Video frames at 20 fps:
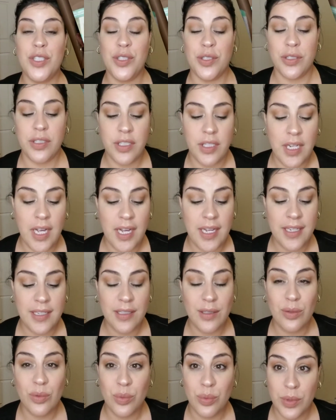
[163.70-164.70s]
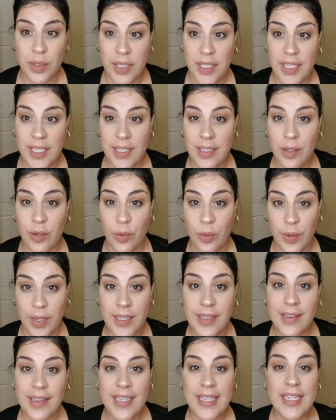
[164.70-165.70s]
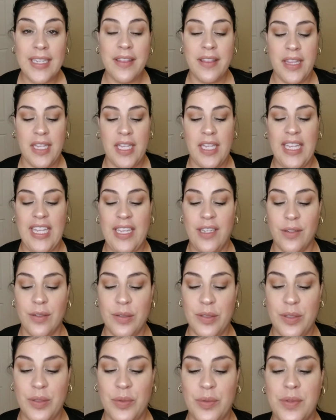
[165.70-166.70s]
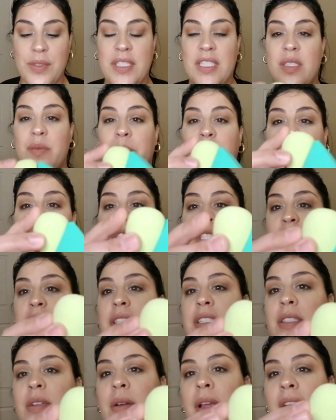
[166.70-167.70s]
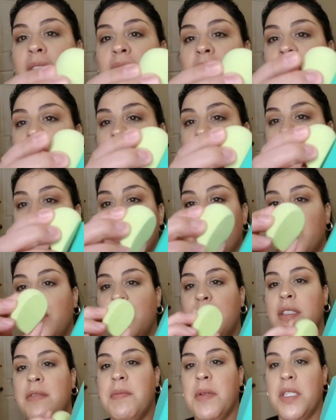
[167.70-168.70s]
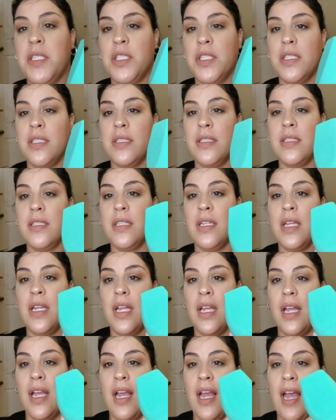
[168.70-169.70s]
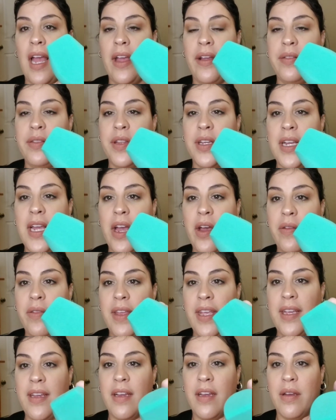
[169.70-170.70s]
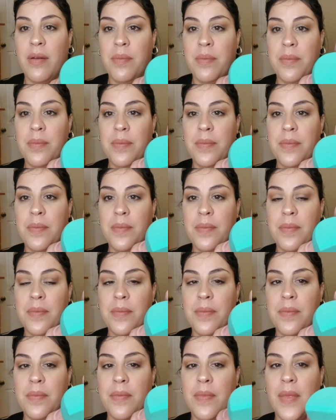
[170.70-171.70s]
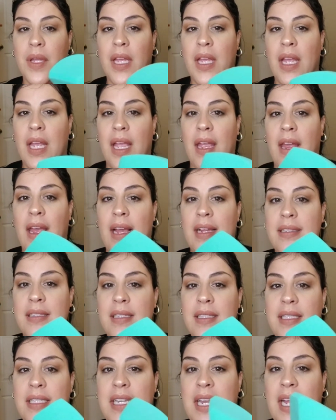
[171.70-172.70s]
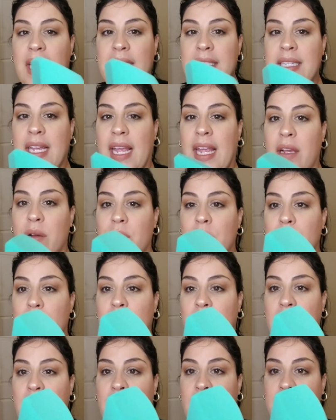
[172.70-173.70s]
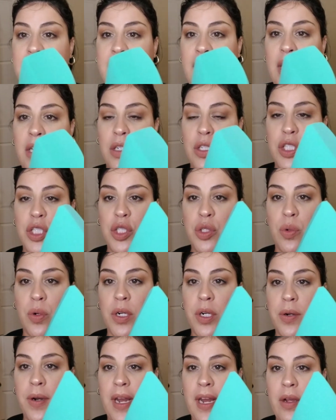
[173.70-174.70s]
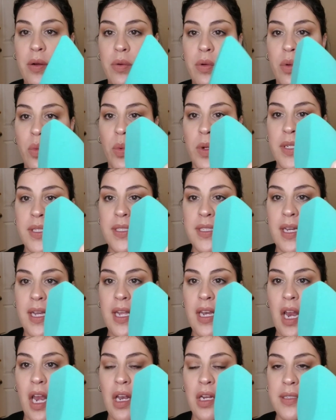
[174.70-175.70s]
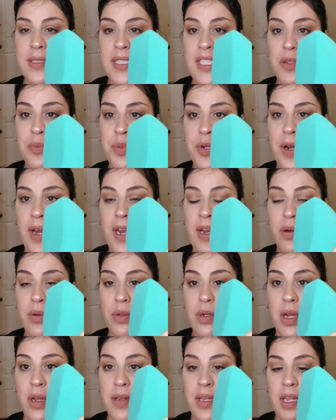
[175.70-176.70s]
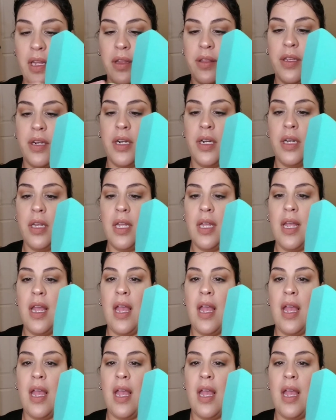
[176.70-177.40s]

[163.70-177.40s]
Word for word: to show you guys really quickly the Eco Tool sponges, okay? There's two sponges and look how they come has this nice angled. It has like a shorter angle on one side and a deeper angled on the other.